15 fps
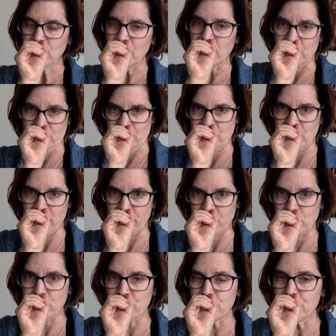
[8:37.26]
It's
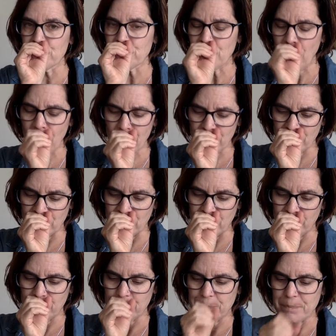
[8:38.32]
never been done,
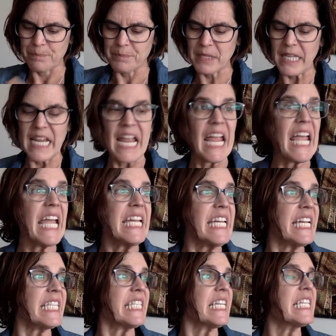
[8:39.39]
he
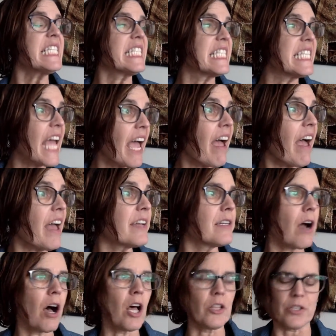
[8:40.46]
isn't
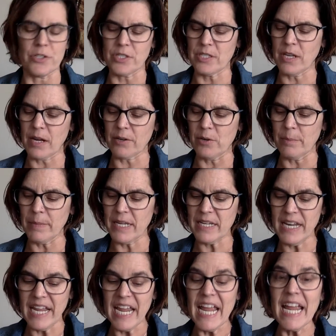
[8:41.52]
dead, hollered Zuckerman.
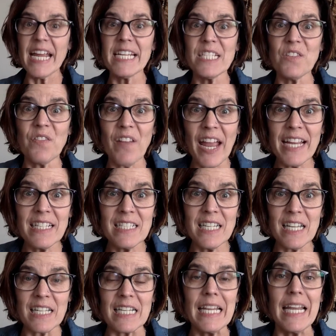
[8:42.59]
He's
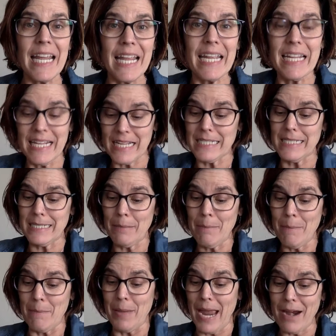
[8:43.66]
fainted. He gets
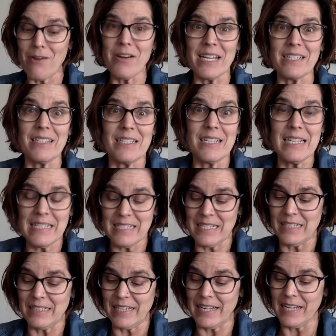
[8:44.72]
embarrassed
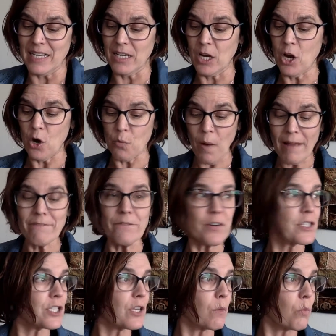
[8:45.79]
easily. Run for
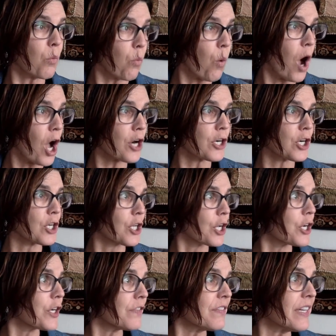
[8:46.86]
some water,
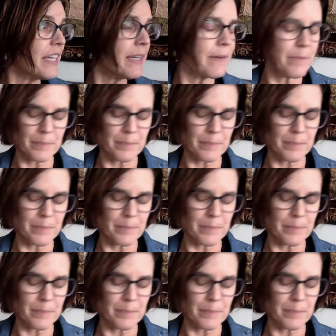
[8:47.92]
Lurvy.